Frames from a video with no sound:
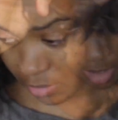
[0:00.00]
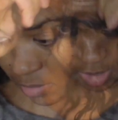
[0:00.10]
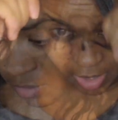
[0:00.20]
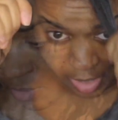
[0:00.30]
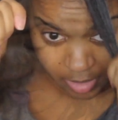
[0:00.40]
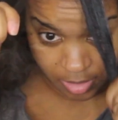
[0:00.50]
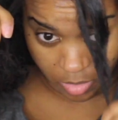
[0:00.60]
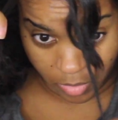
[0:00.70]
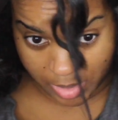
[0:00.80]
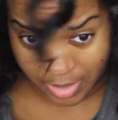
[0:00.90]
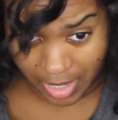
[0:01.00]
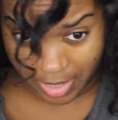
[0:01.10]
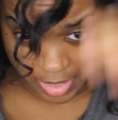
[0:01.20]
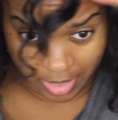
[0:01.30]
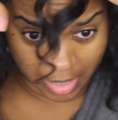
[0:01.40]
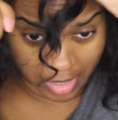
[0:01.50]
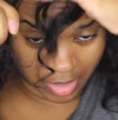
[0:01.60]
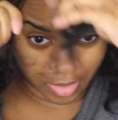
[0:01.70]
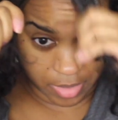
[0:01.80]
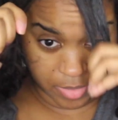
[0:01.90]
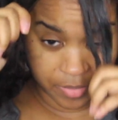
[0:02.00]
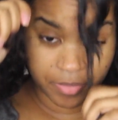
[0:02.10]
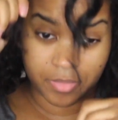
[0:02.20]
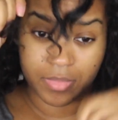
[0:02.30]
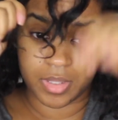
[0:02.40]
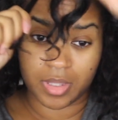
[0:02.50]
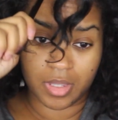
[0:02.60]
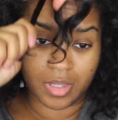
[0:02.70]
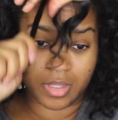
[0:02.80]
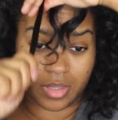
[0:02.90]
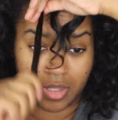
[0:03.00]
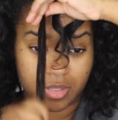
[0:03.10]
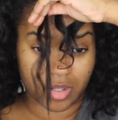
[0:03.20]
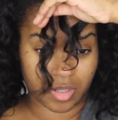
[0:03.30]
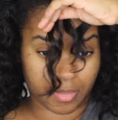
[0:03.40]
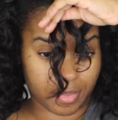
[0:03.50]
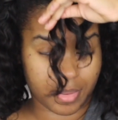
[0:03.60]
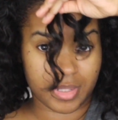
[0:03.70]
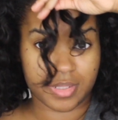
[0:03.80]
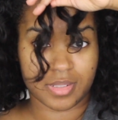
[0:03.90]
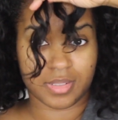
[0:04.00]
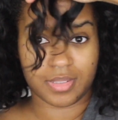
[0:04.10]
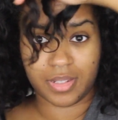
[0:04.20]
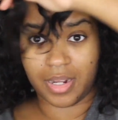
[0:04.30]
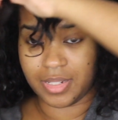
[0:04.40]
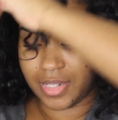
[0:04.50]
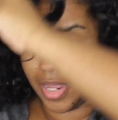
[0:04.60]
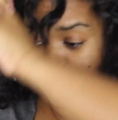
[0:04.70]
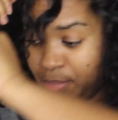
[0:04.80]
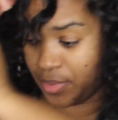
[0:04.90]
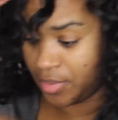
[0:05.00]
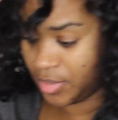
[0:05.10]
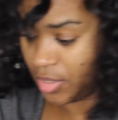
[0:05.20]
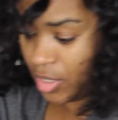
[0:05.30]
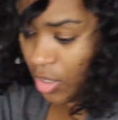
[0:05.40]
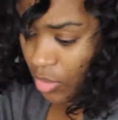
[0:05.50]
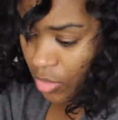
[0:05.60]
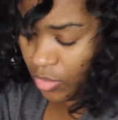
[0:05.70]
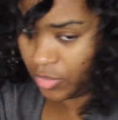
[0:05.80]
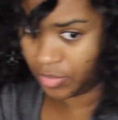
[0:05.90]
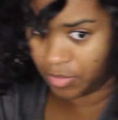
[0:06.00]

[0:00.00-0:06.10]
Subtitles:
Okay, so once I get here, these are the pieces that I tapered to go